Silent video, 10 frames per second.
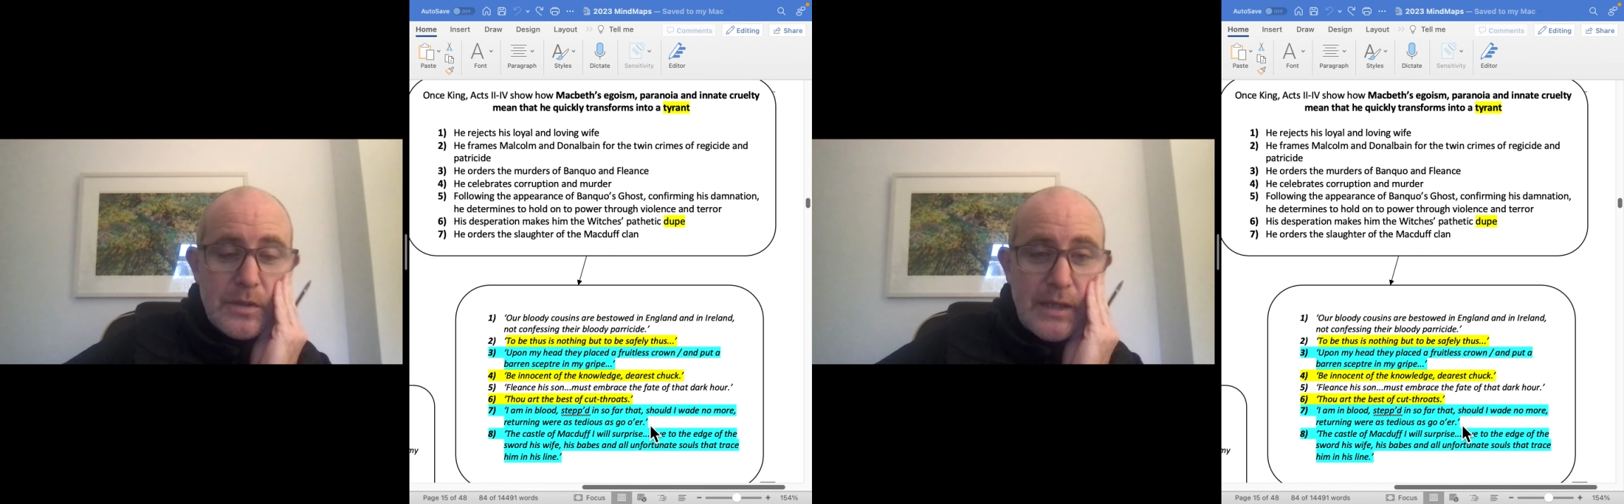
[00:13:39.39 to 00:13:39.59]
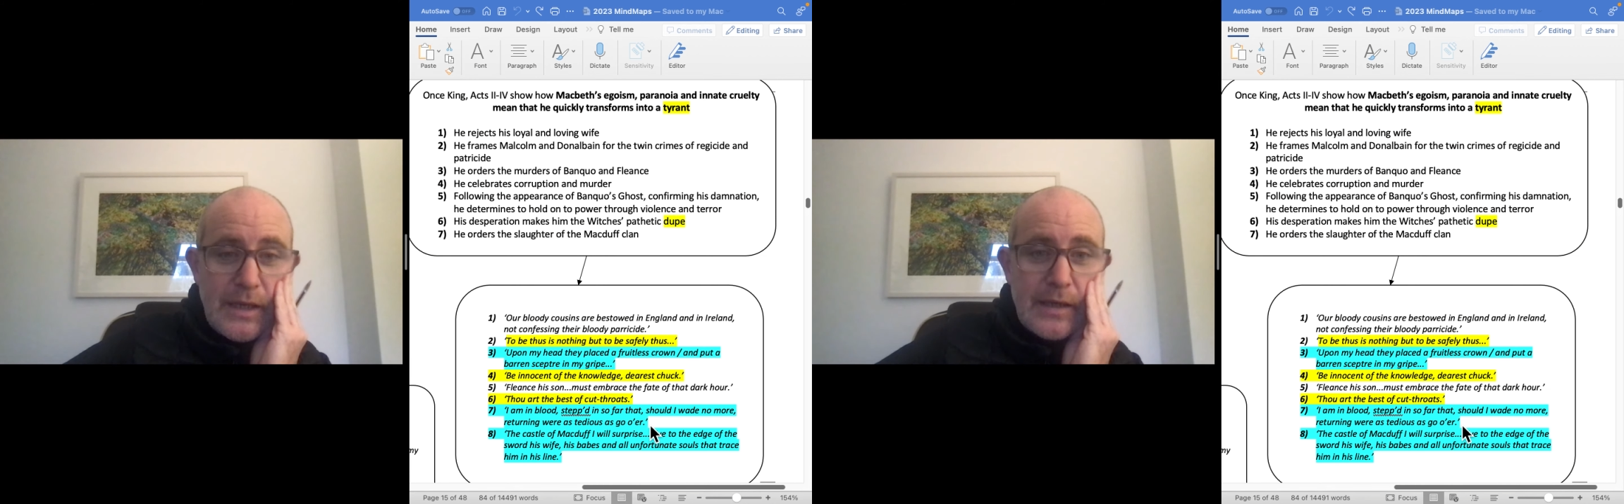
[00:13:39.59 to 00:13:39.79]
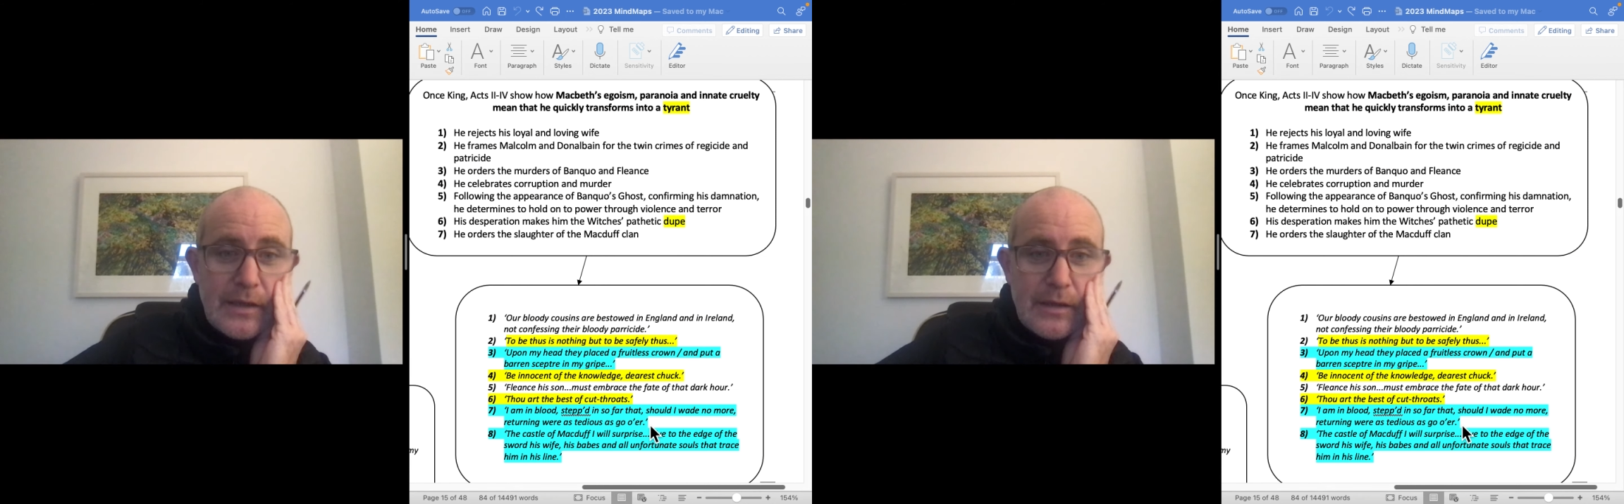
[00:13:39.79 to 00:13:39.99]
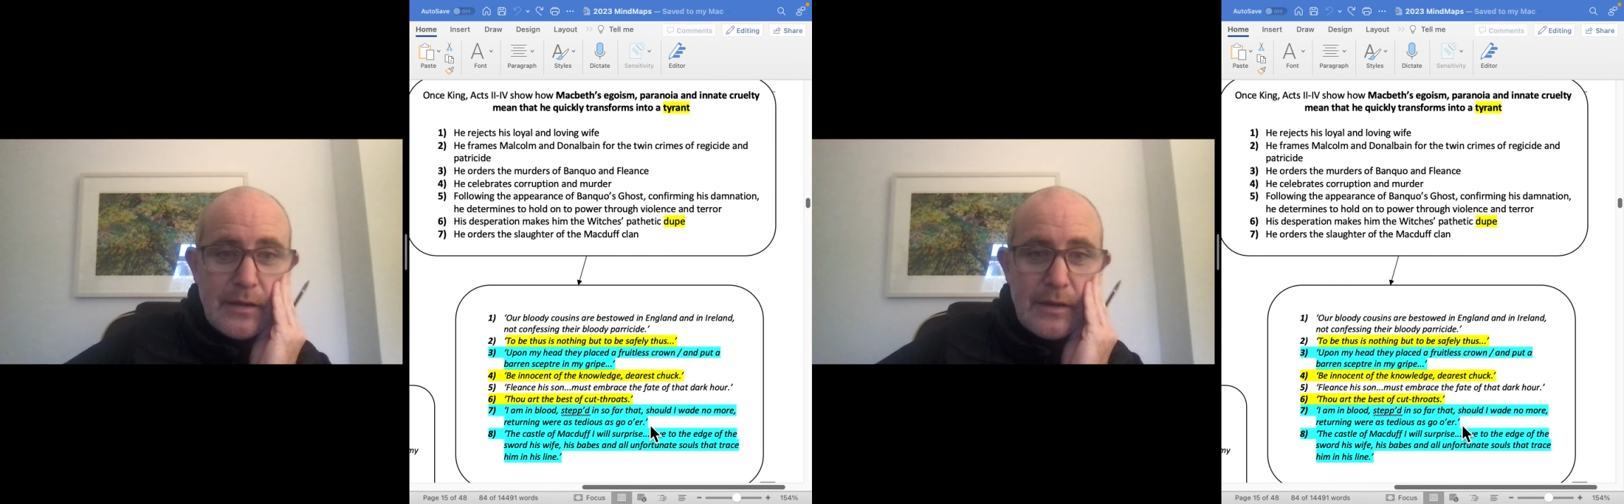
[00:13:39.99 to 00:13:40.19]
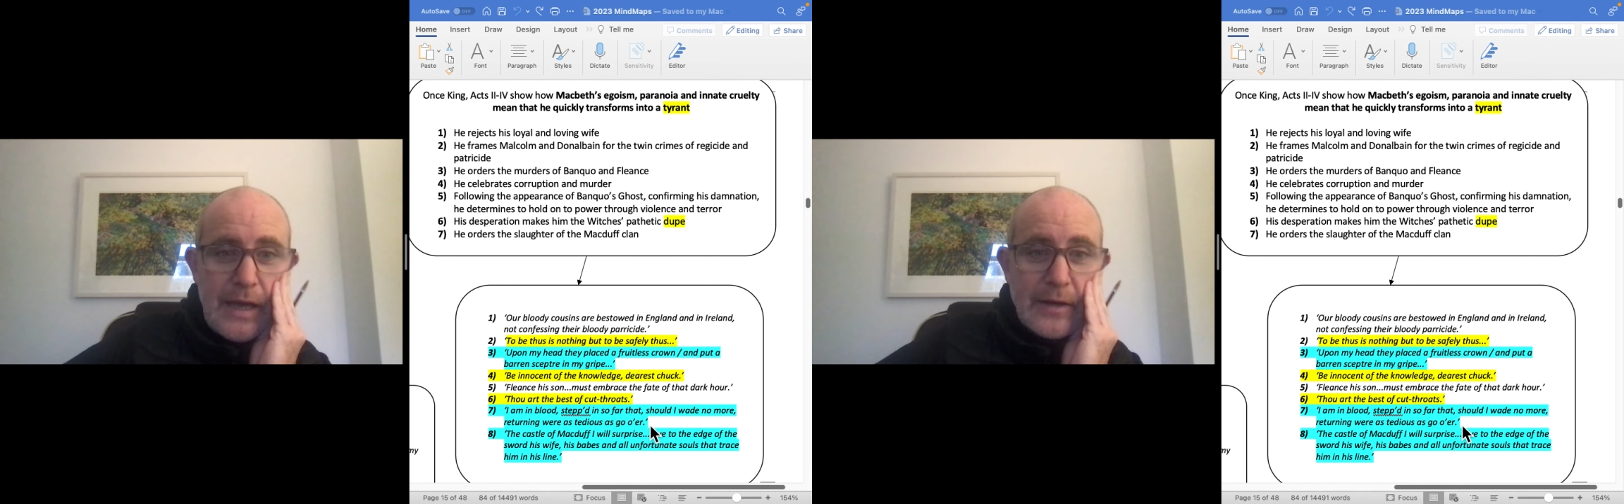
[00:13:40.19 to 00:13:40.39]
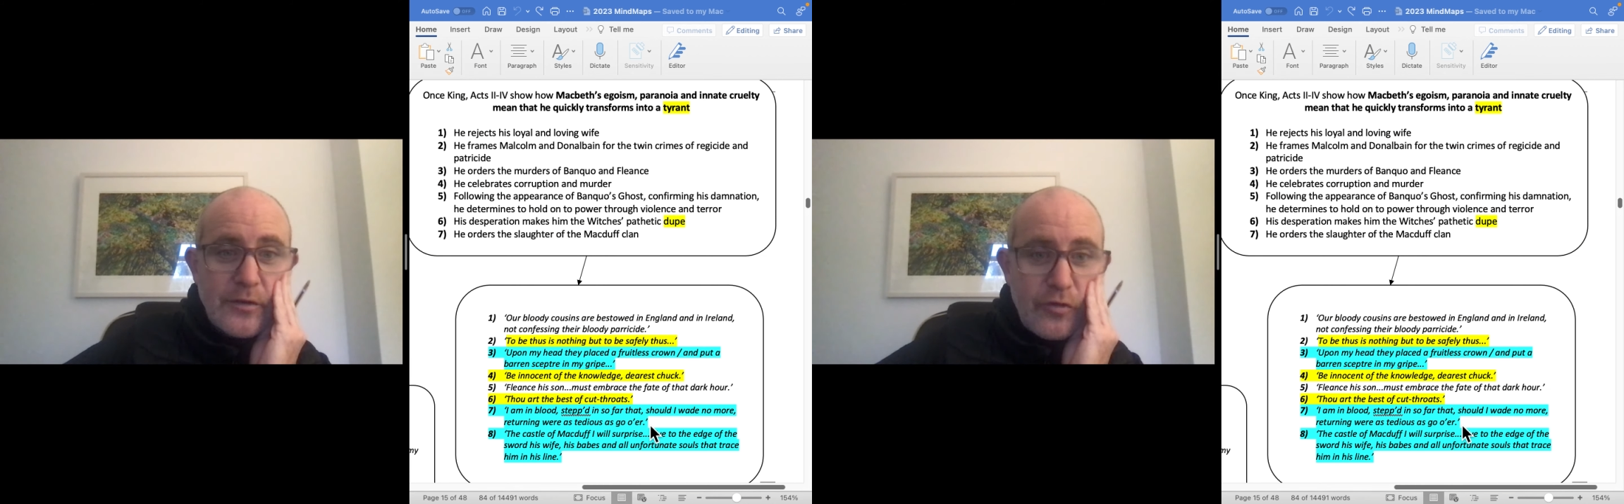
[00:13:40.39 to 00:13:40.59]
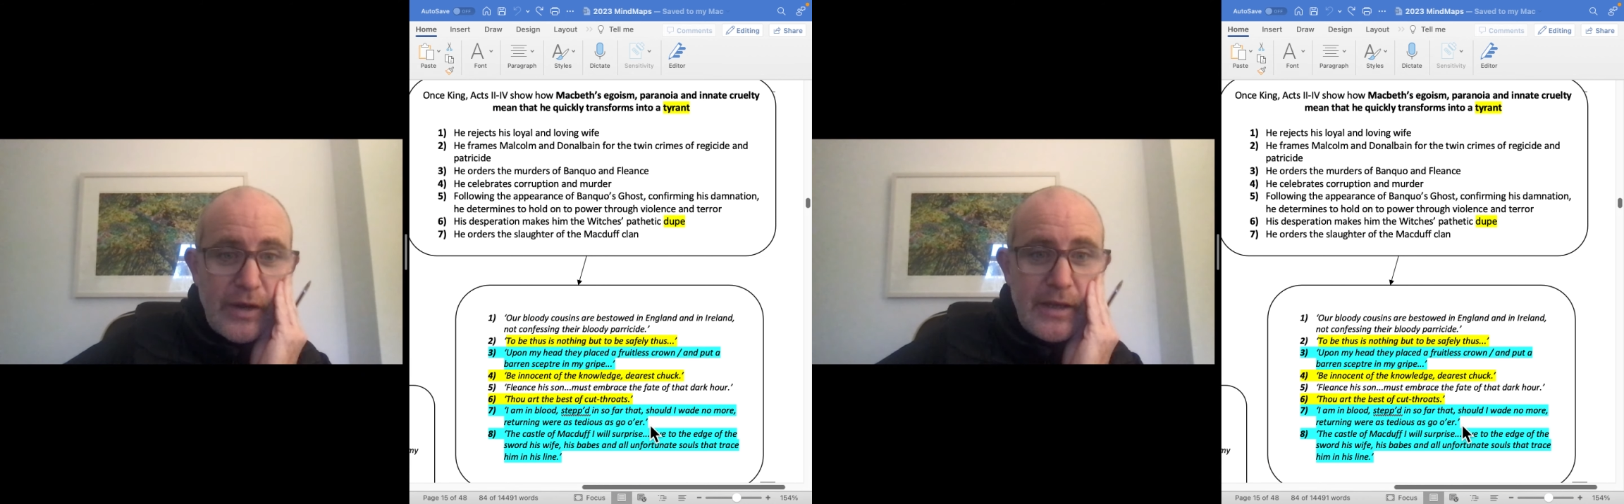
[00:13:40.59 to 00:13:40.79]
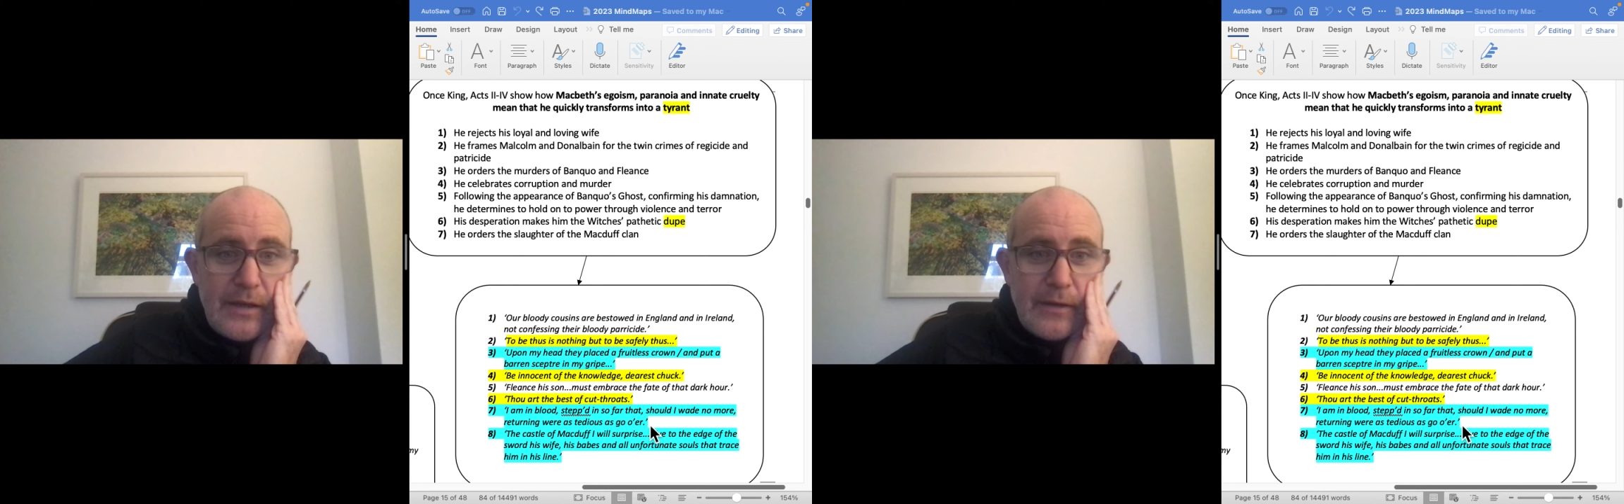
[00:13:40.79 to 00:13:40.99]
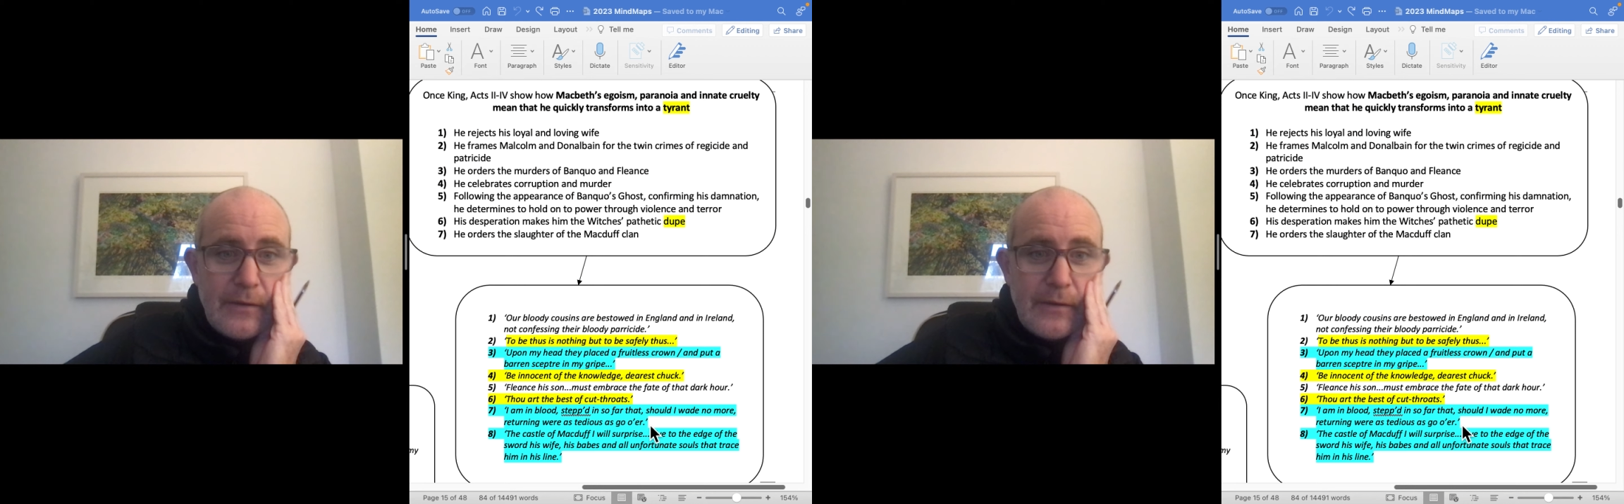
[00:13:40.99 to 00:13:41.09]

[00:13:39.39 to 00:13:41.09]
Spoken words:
king in Act 2,